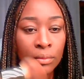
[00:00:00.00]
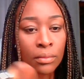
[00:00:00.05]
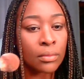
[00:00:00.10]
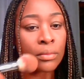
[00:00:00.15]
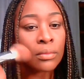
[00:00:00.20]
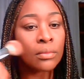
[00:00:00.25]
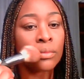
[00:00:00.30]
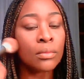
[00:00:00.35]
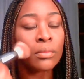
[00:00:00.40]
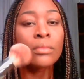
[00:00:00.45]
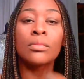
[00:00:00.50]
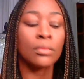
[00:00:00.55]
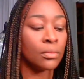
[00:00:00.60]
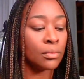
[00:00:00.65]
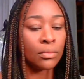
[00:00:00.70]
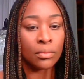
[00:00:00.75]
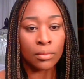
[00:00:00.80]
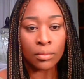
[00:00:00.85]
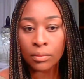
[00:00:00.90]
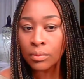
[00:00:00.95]

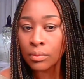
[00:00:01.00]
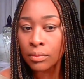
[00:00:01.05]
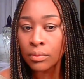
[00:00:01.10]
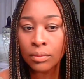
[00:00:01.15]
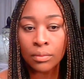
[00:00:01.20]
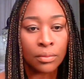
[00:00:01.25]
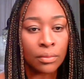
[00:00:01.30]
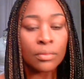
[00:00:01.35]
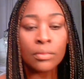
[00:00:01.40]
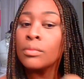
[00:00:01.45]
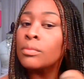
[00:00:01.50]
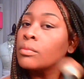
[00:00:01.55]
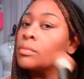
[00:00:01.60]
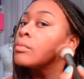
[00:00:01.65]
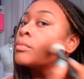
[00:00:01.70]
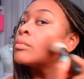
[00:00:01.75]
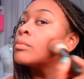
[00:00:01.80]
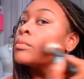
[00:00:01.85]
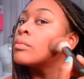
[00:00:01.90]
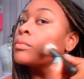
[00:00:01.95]

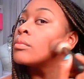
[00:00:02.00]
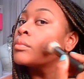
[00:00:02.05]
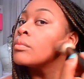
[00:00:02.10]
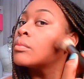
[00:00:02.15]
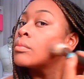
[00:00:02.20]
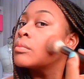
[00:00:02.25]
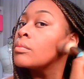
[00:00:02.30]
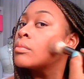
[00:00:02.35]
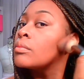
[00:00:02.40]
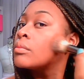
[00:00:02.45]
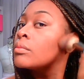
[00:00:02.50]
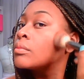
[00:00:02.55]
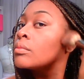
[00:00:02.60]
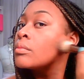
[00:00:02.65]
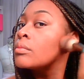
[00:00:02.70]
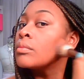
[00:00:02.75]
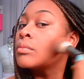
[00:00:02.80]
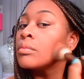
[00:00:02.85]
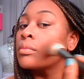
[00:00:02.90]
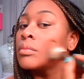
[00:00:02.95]

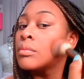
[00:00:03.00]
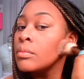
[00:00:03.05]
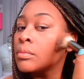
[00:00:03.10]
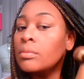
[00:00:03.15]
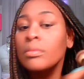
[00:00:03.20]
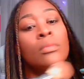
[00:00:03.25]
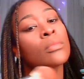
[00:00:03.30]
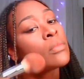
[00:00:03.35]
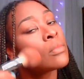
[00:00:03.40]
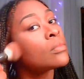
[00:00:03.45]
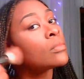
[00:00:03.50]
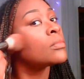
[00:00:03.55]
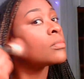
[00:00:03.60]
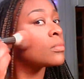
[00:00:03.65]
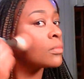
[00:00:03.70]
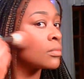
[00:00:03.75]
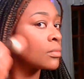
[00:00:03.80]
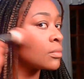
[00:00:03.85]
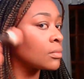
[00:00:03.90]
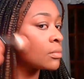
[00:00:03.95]

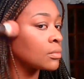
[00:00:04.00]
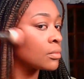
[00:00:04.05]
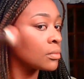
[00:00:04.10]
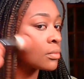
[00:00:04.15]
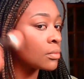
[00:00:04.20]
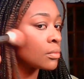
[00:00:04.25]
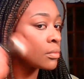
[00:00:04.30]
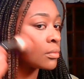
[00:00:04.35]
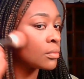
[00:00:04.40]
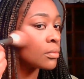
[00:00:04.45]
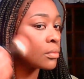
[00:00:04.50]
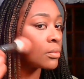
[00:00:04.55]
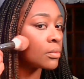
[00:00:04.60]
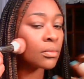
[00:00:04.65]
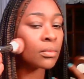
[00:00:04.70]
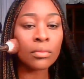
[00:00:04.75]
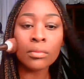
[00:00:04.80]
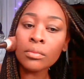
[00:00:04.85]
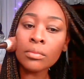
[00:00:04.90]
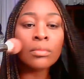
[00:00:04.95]

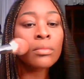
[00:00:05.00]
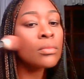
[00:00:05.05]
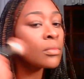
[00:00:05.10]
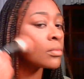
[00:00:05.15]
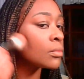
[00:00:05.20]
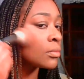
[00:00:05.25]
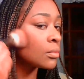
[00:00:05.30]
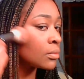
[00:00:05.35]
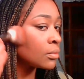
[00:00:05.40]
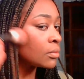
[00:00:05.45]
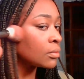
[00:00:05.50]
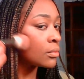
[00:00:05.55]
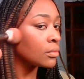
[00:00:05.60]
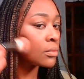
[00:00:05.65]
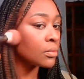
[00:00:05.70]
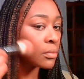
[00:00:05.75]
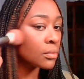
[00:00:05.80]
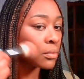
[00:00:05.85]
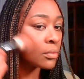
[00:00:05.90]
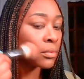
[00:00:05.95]

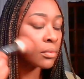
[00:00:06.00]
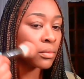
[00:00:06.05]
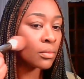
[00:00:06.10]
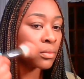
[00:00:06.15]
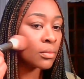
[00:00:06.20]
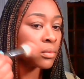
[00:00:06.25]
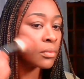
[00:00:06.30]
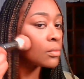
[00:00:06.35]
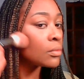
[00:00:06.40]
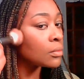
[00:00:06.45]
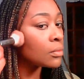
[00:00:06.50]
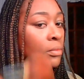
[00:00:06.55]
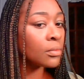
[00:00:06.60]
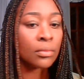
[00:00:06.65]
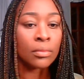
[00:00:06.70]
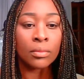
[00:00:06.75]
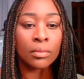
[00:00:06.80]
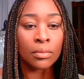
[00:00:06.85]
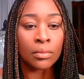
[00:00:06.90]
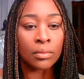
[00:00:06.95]

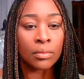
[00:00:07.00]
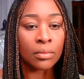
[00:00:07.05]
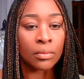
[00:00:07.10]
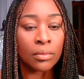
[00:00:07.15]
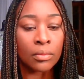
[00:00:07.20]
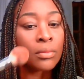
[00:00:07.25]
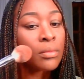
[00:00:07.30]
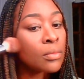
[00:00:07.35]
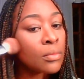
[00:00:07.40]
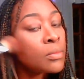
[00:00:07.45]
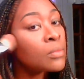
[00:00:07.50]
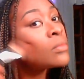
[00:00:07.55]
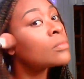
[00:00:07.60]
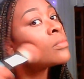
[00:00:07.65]
(silence)